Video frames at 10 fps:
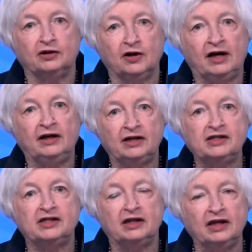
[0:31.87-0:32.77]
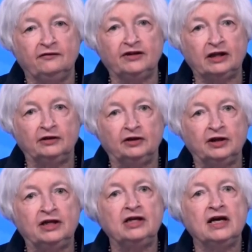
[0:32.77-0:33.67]
declining
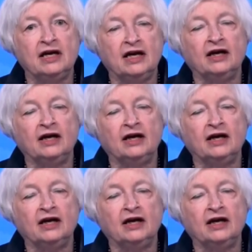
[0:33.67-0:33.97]
significantly